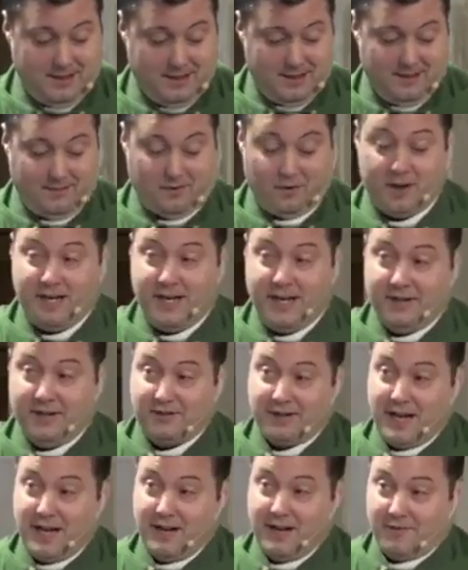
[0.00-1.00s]
For in his
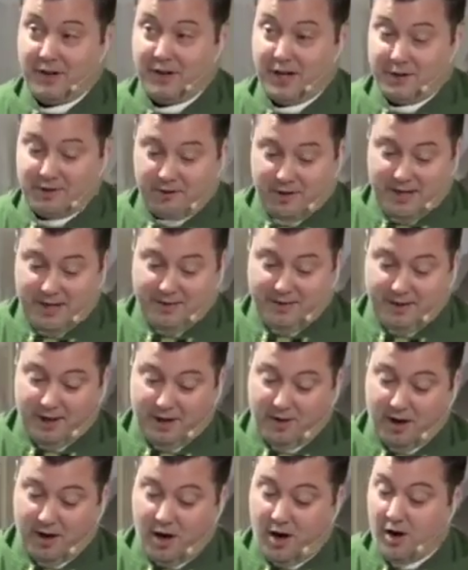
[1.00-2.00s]
native country, there
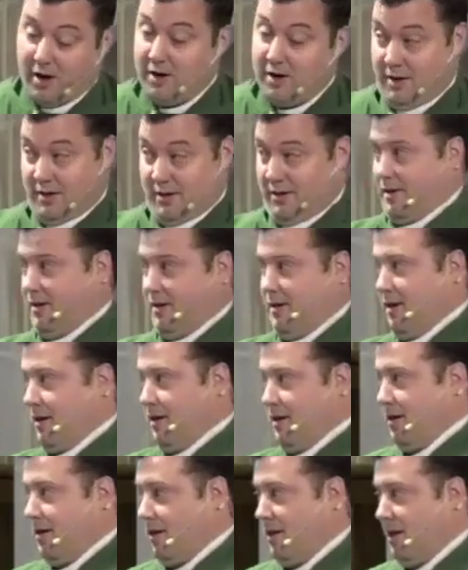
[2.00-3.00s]
are
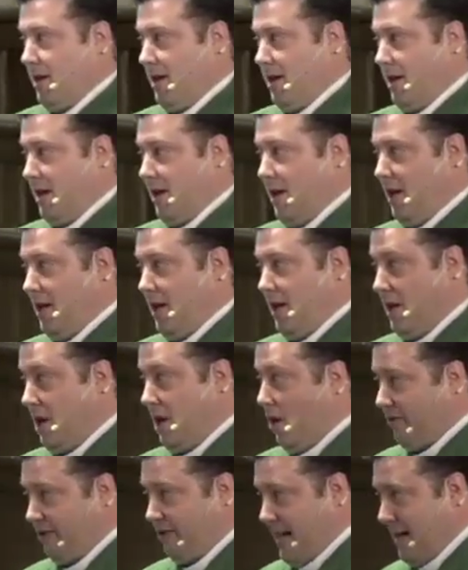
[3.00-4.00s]
no
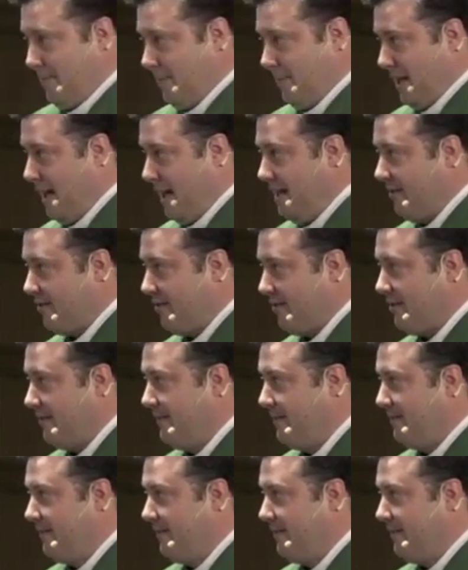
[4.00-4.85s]
stoplights.